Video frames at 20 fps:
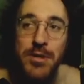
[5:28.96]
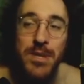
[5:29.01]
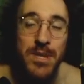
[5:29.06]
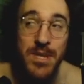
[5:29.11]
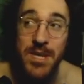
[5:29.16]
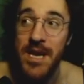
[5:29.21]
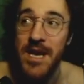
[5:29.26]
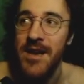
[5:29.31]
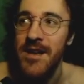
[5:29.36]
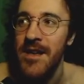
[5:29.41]
both
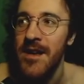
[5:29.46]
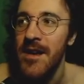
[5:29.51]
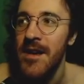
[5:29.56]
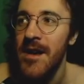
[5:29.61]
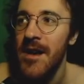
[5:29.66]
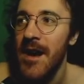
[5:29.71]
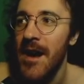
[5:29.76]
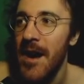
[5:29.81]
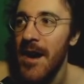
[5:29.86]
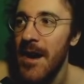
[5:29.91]
sick.
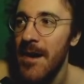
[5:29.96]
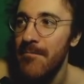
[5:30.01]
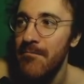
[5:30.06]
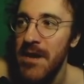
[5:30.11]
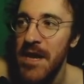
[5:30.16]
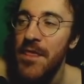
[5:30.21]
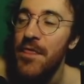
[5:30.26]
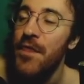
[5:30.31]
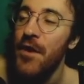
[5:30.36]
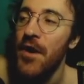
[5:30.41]

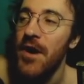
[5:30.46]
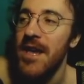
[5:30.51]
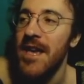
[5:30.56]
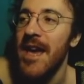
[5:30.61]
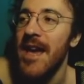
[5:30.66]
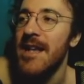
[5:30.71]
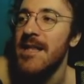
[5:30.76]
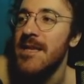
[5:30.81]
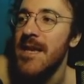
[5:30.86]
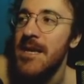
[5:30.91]
Mid
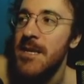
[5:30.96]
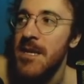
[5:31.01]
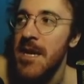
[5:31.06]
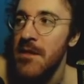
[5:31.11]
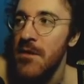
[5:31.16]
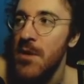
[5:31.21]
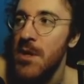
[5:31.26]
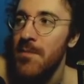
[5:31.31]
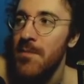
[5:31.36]
38s. They set